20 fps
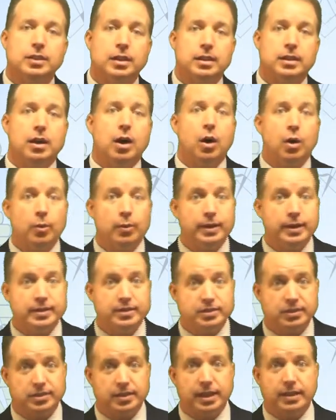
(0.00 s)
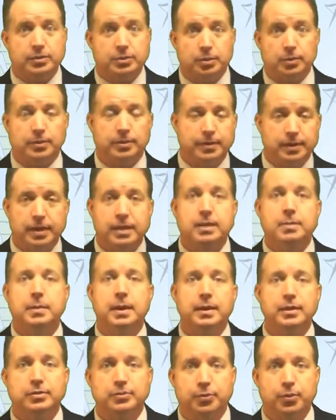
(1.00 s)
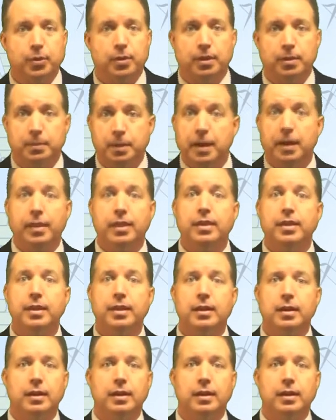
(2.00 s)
the already scheduled emails for the month,